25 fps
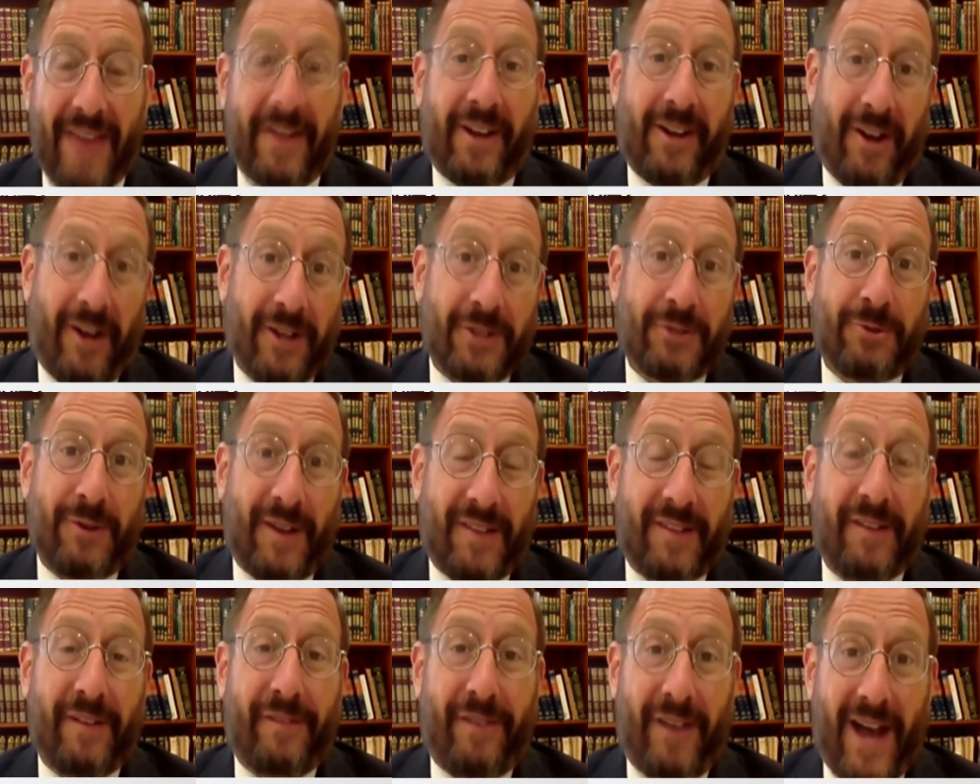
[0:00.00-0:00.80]
And the
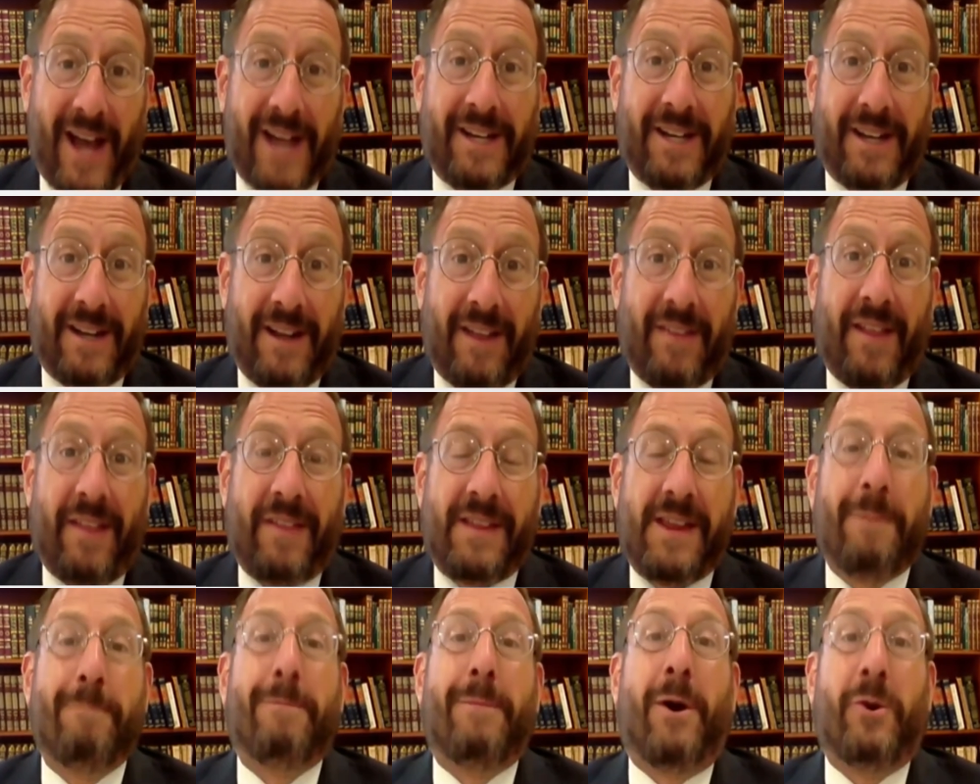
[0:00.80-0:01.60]
country is divided.
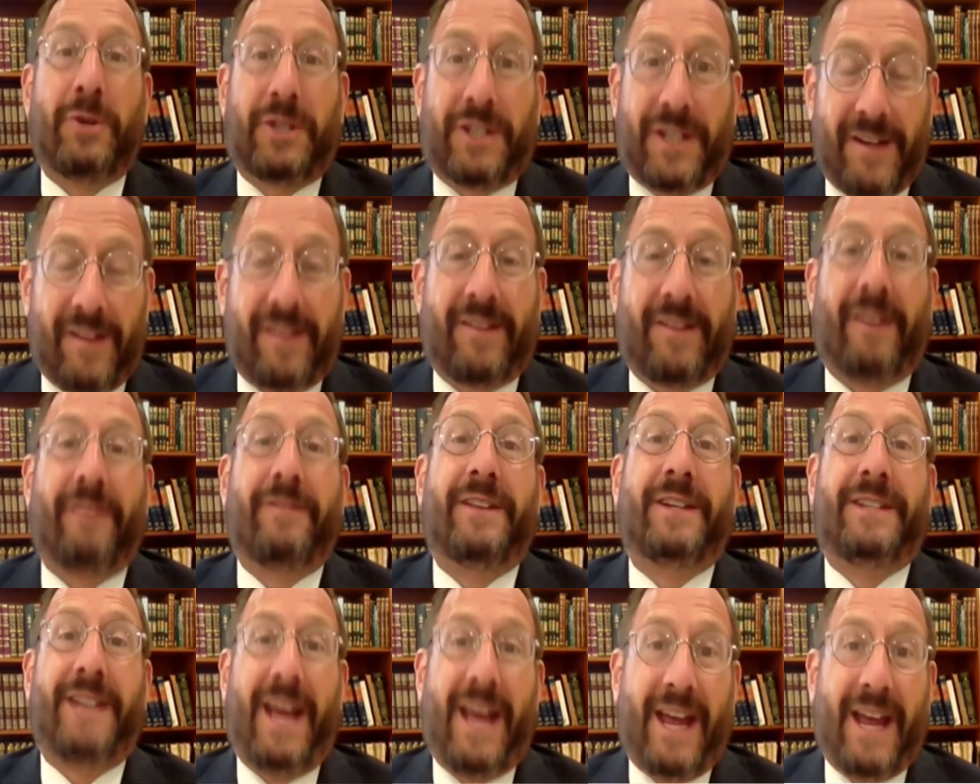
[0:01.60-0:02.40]
And then the
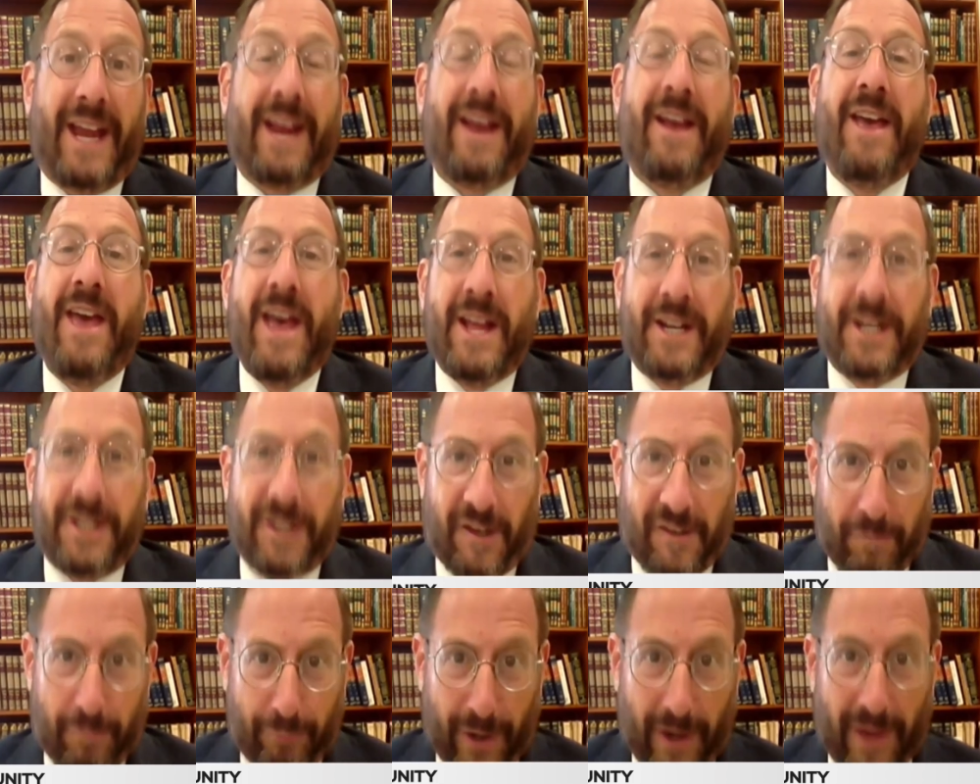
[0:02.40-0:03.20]
emotions of the day
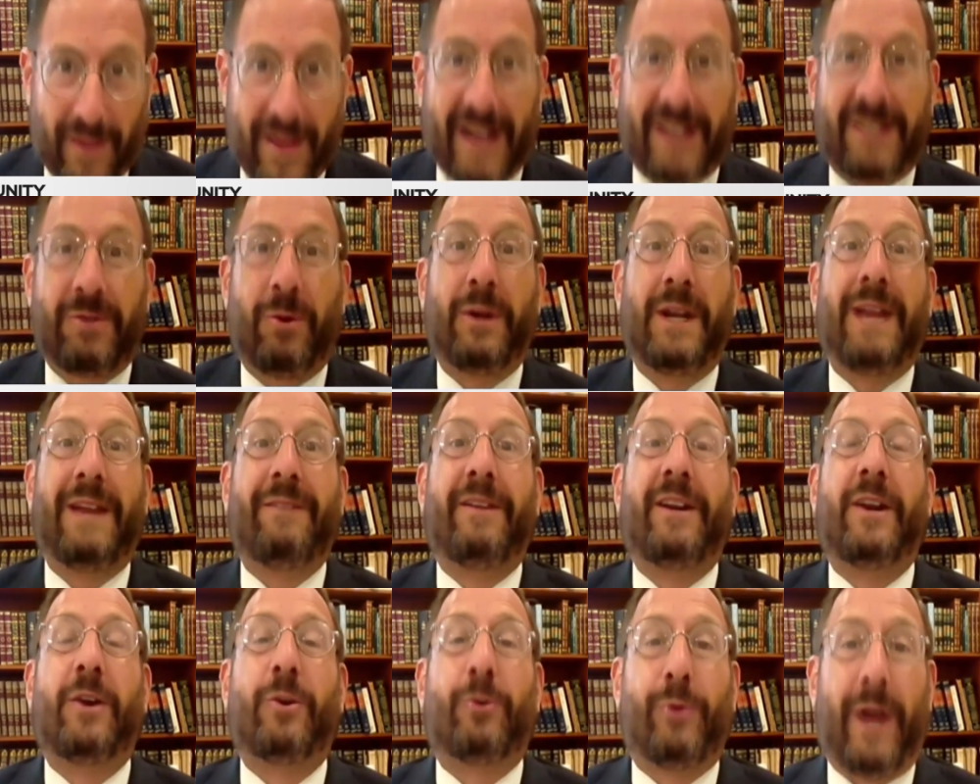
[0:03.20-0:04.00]
just bring that to
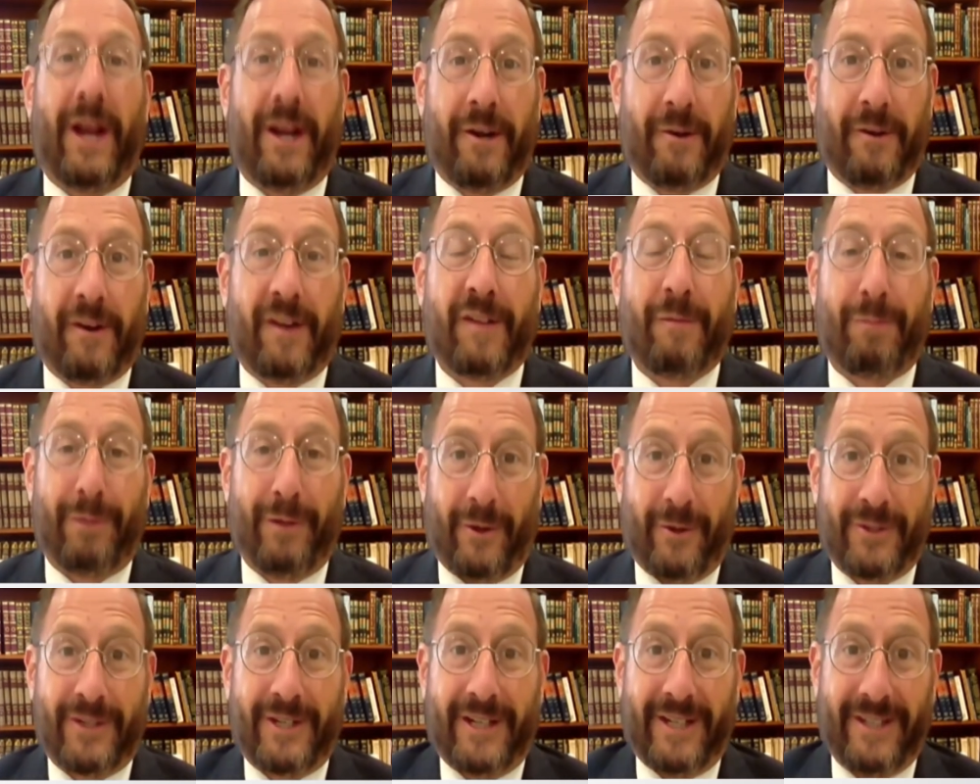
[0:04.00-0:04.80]
an even greater
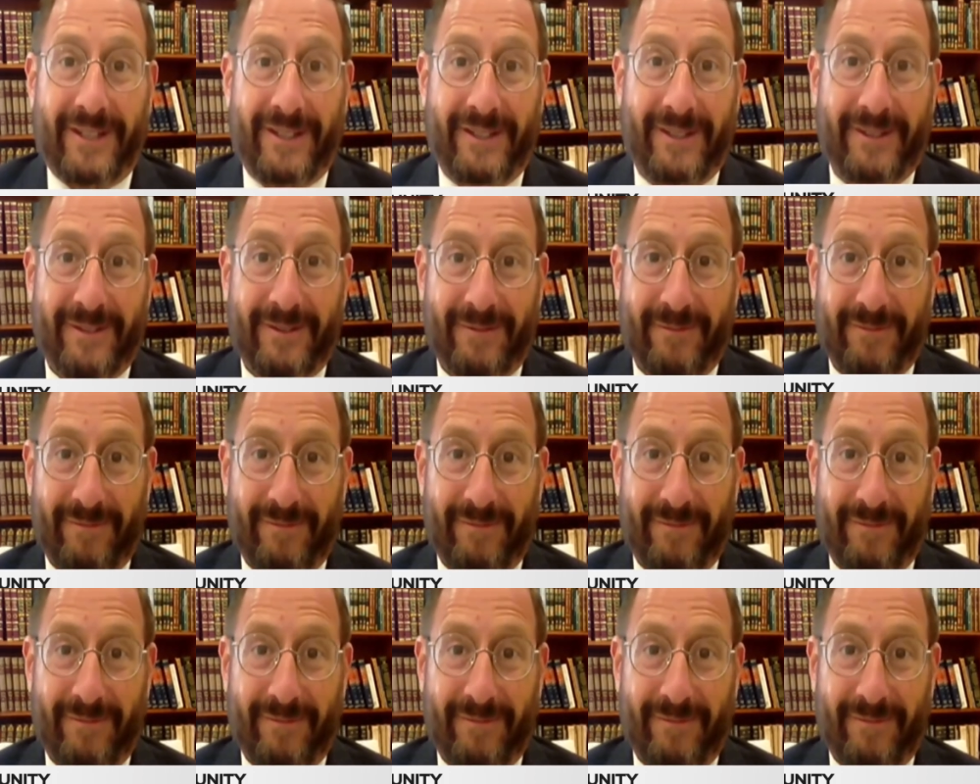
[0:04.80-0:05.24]
explosion.